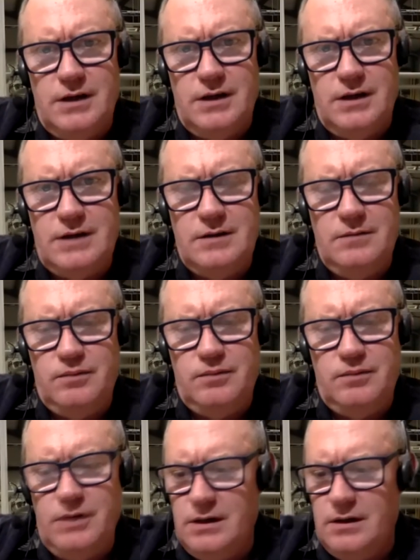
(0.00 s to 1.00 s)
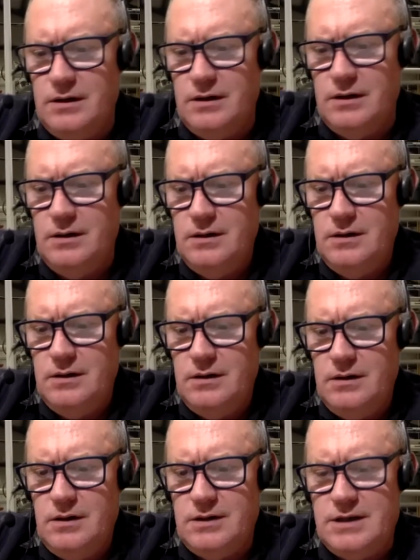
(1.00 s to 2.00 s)
Now that's a pretty
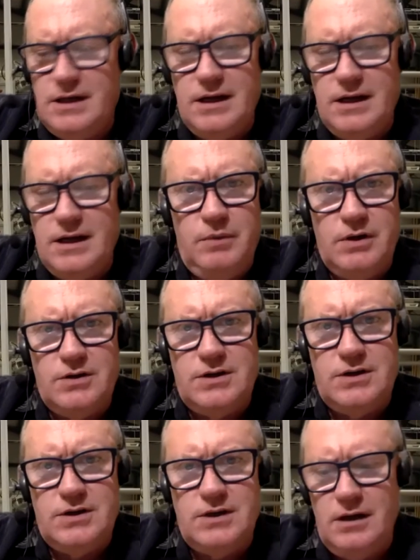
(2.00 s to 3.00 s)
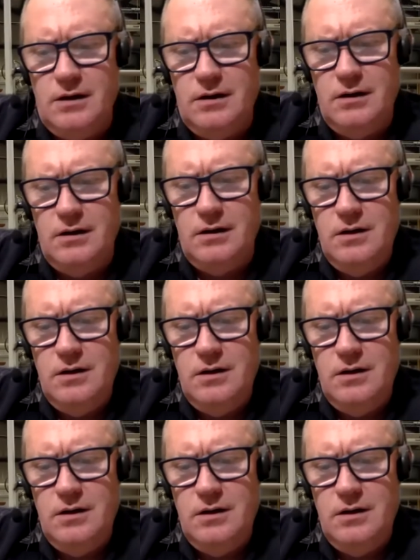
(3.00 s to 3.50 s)
standout beer city, huh?